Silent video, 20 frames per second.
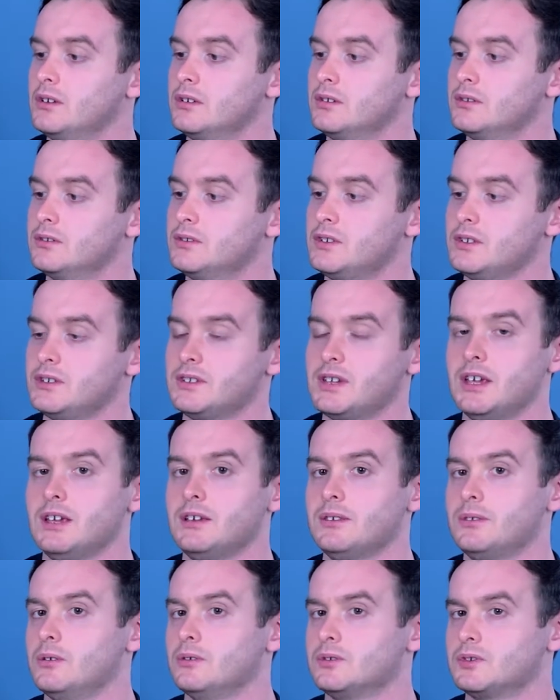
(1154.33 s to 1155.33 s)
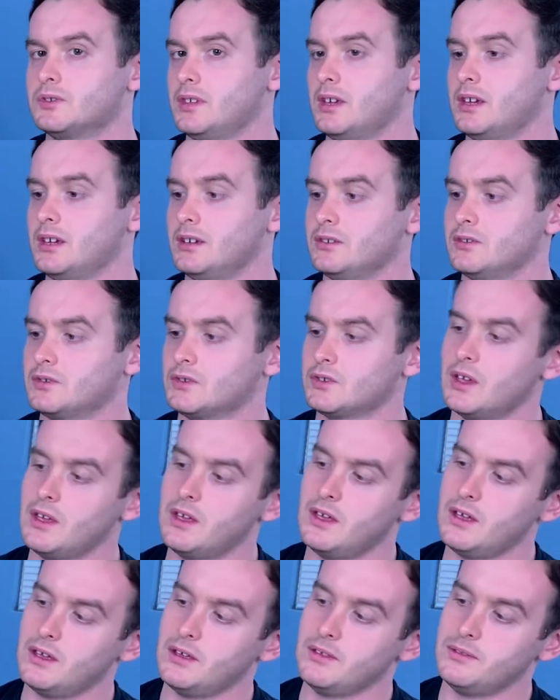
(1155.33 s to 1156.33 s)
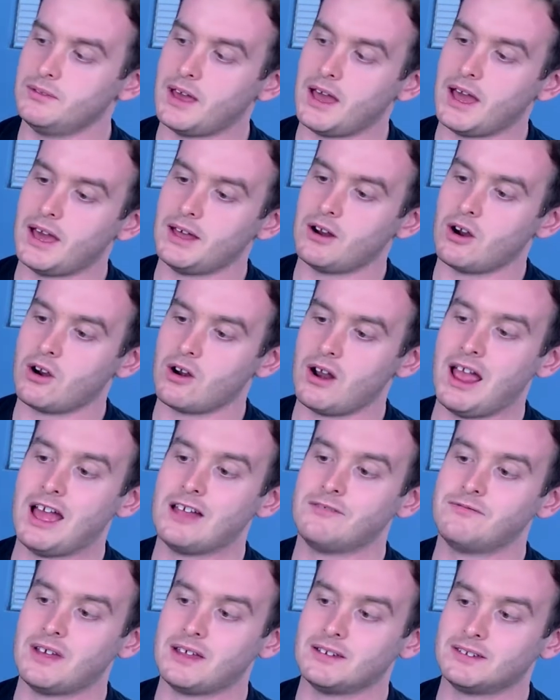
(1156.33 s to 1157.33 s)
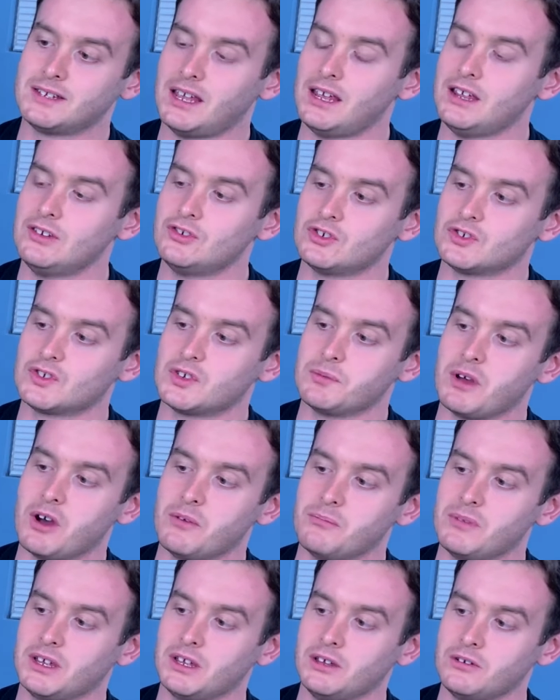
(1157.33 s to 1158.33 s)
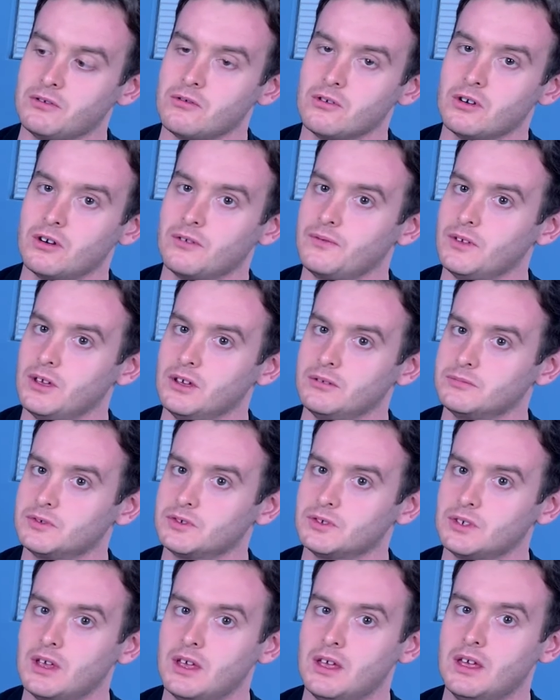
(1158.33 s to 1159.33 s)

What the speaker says: to take those things that are advantageous about making horror films,